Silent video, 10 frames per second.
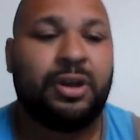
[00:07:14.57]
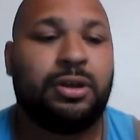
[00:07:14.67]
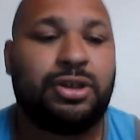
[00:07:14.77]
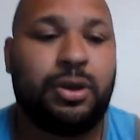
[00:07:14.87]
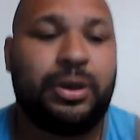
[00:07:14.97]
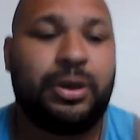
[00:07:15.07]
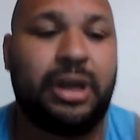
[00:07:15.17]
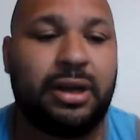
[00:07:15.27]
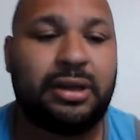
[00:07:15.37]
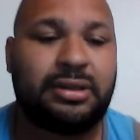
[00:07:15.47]
So
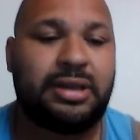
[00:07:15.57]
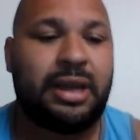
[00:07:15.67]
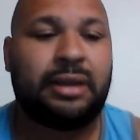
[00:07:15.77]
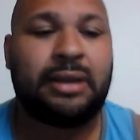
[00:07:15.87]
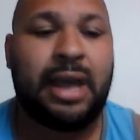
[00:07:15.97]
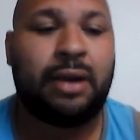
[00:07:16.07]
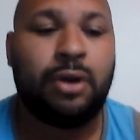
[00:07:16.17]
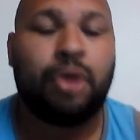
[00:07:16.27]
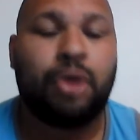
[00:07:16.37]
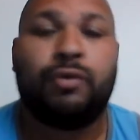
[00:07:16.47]
here it's saying that
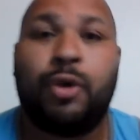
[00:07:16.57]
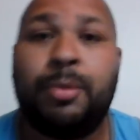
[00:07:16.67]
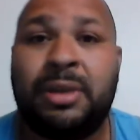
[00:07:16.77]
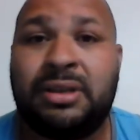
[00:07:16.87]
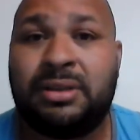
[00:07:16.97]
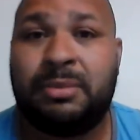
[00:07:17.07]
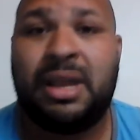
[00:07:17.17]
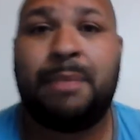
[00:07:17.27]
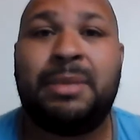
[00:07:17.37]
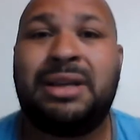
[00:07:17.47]
Romanism,
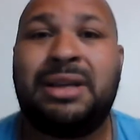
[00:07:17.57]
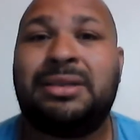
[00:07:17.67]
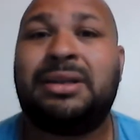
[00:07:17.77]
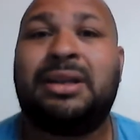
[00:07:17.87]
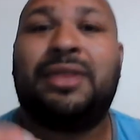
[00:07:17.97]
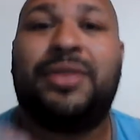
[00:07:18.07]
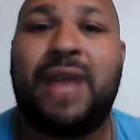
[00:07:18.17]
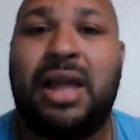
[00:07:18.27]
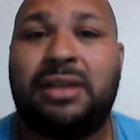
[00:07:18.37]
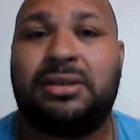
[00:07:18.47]
that means
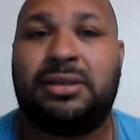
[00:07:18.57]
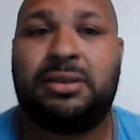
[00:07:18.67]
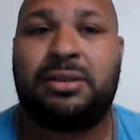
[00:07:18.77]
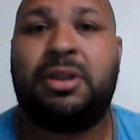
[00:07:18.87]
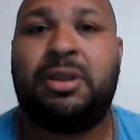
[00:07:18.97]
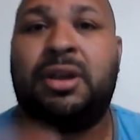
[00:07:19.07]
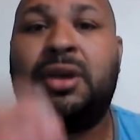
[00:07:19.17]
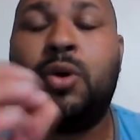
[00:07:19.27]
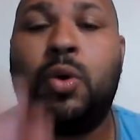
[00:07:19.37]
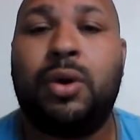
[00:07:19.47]
Catholicism, the
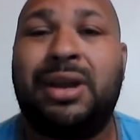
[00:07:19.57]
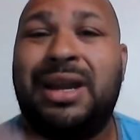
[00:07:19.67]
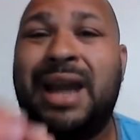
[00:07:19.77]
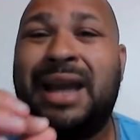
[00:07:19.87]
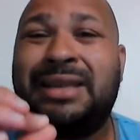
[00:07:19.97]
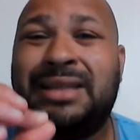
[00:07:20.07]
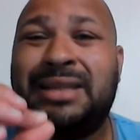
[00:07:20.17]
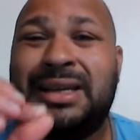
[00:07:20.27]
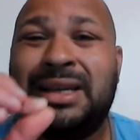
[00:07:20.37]
organized